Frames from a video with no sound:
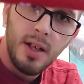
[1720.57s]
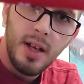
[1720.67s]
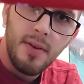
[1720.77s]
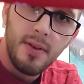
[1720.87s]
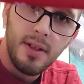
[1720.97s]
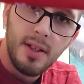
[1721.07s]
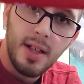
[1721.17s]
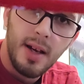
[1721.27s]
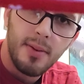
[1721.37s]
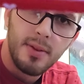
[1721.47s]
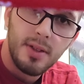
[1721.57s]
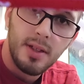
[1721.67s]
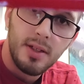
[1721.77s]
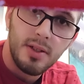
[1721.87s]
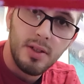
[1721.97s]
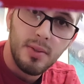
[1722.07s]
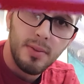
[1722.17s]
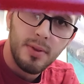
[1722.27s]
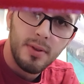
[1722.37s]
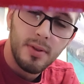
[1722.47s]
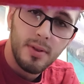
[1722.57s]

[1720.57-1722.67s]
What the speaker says: everything they had was getting cheaper.